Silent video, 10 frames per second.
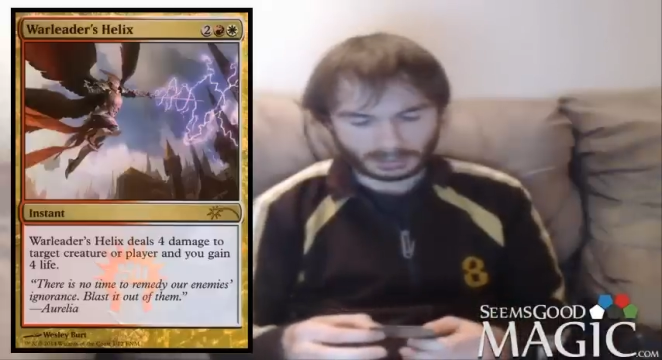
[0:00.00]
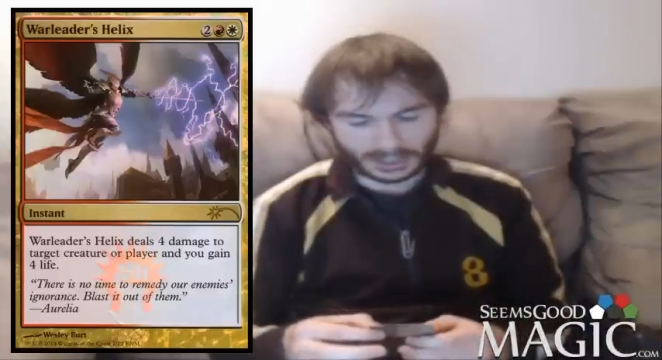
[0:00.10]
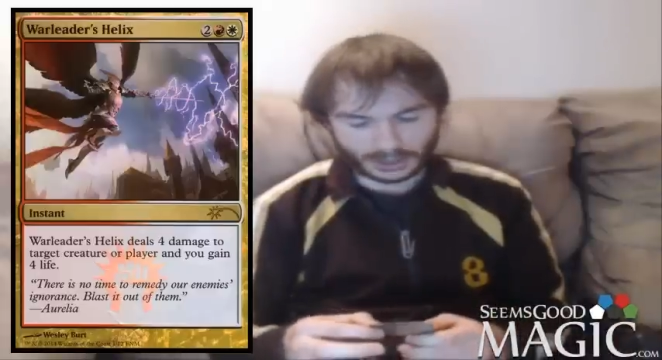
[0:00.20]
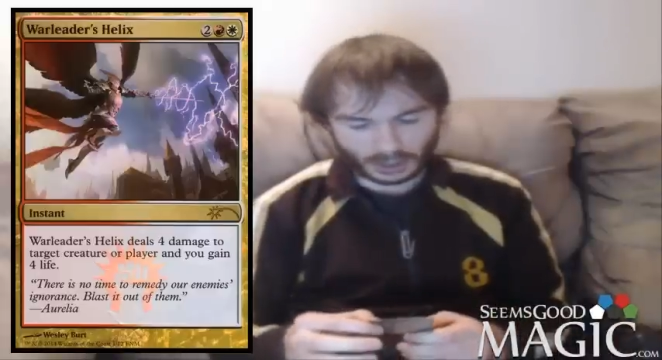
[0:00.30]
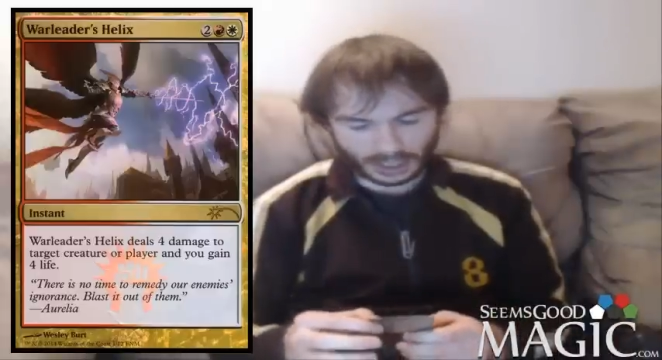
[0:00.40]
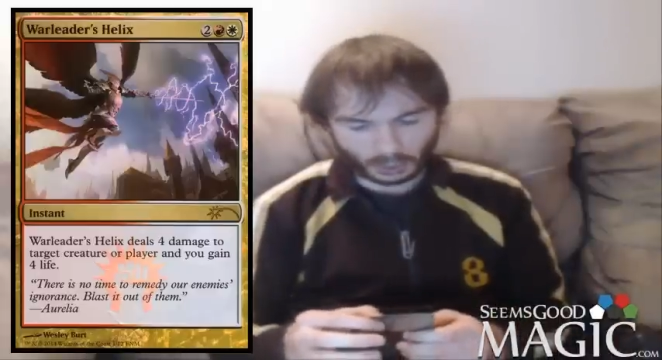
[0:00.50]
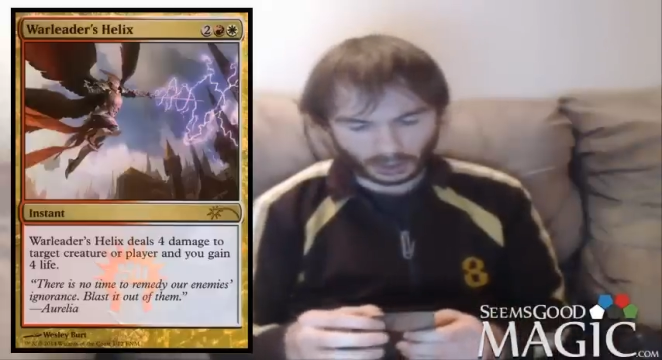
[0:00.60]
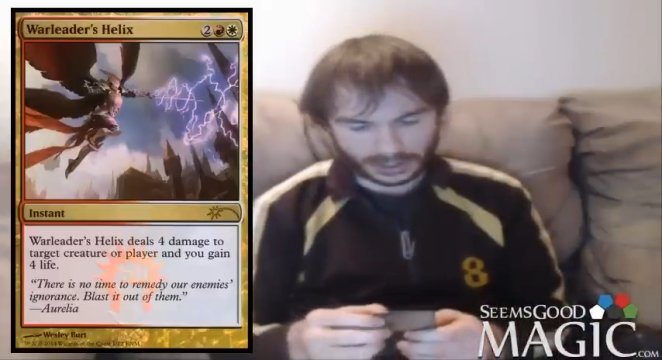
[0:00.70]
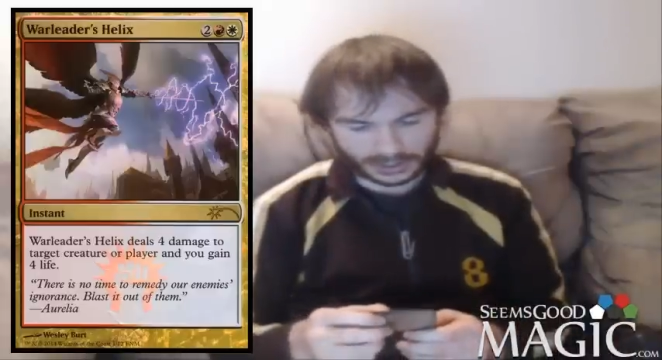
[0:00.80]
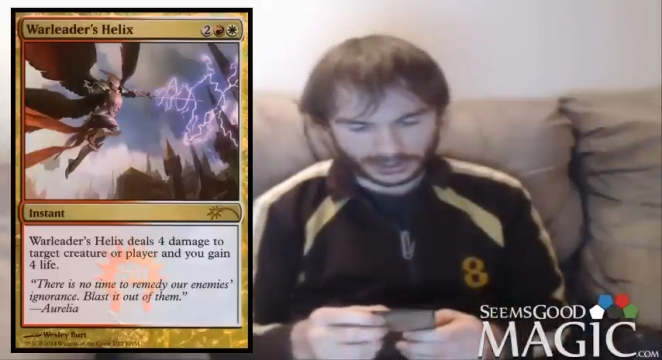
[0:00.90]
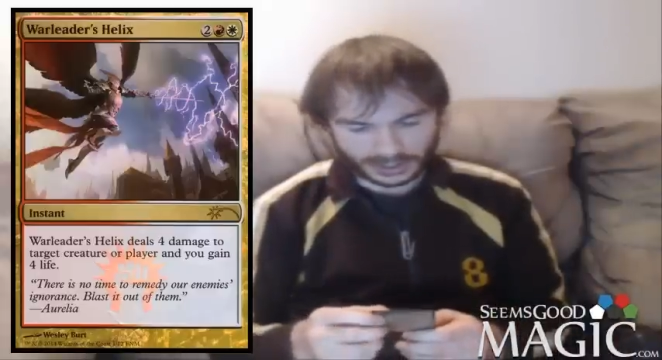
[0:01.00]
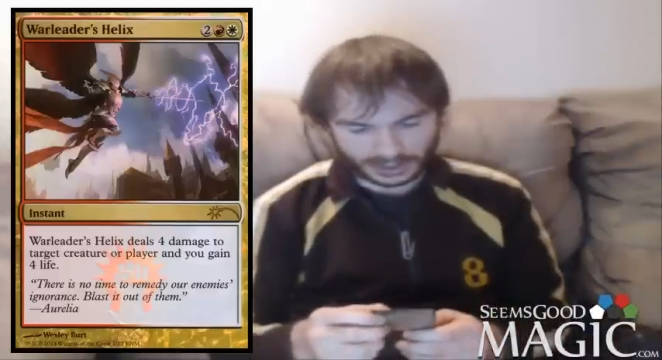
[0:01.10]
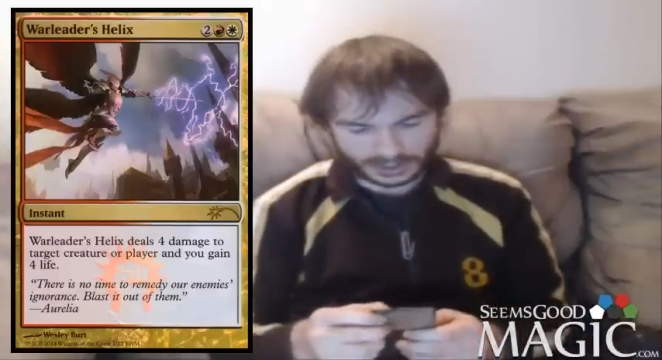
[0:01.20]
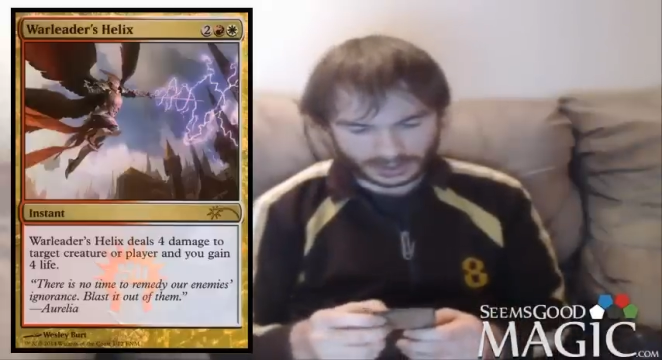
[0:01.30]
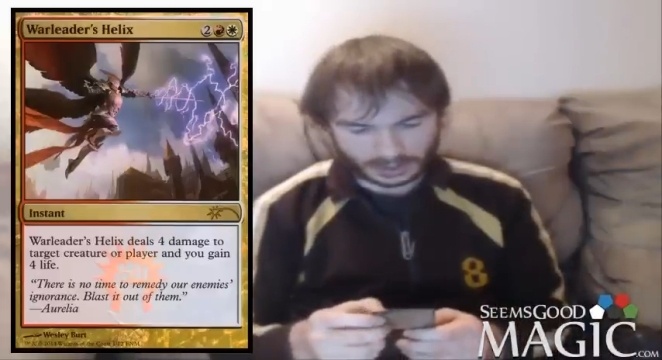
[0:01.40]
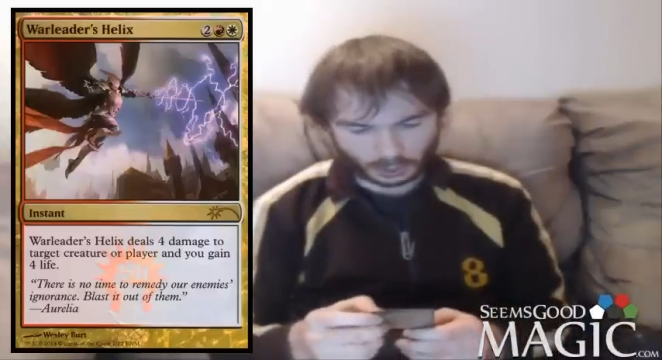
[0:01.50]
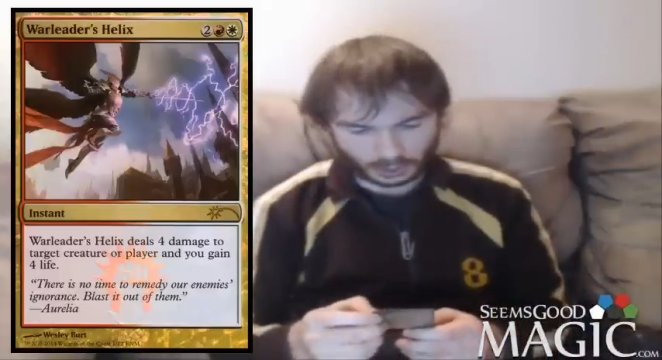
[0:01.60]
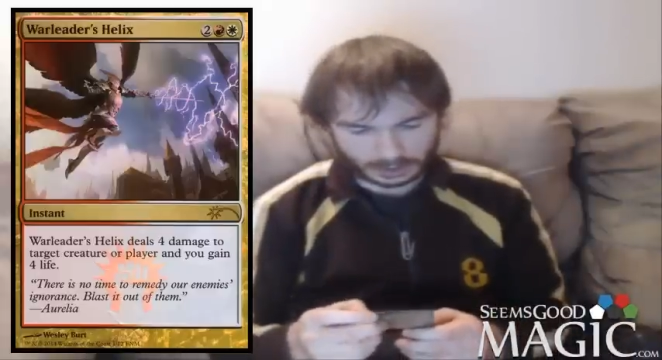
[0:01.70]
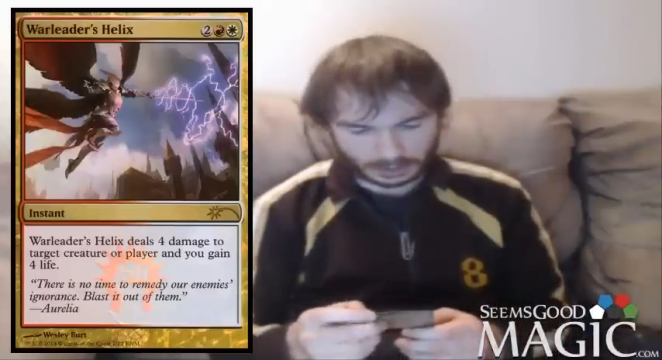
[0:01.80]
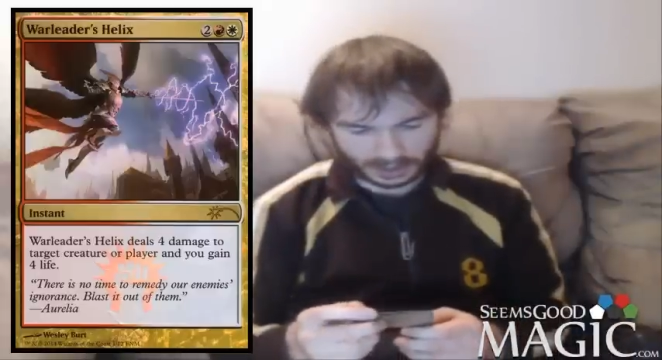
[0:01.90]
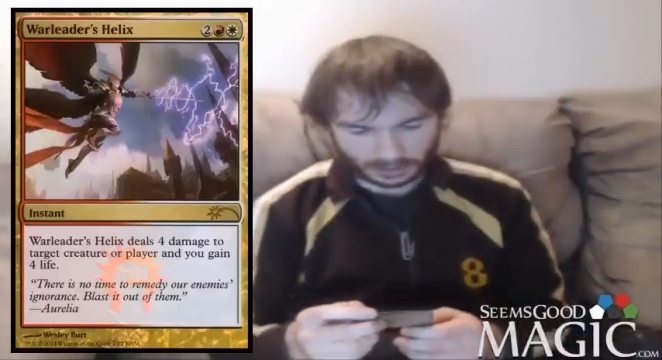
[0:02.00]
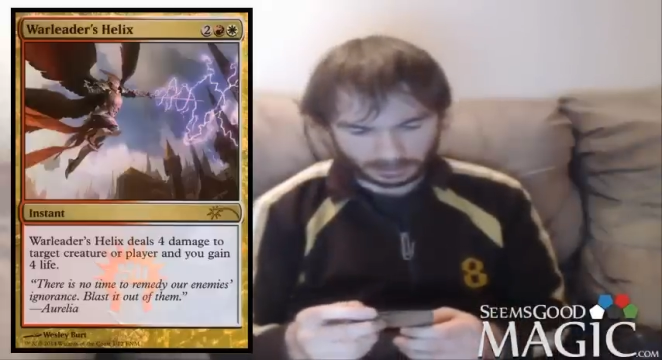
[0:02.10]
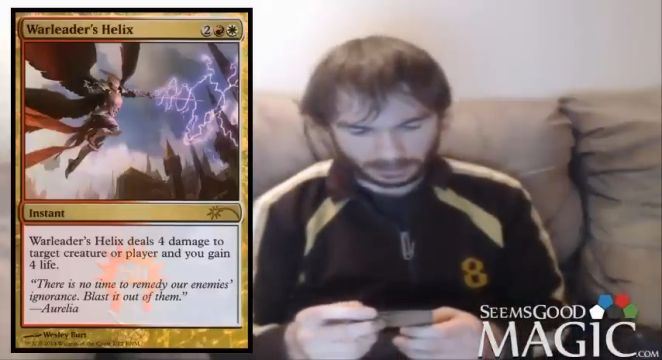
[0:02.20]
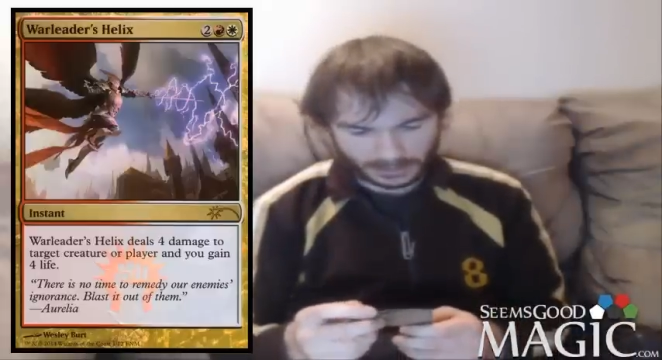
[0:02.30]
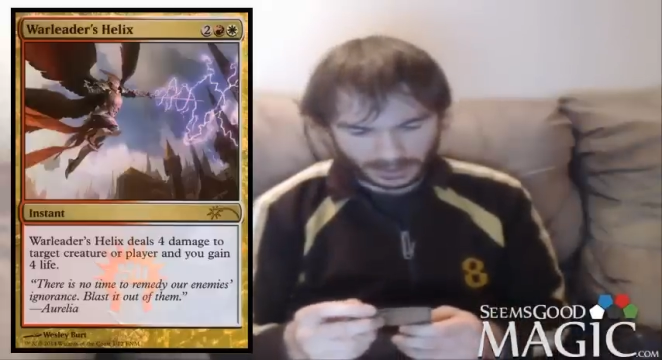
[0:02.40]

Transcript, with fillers: But I do like Warleader's Helix. It's a cool spell,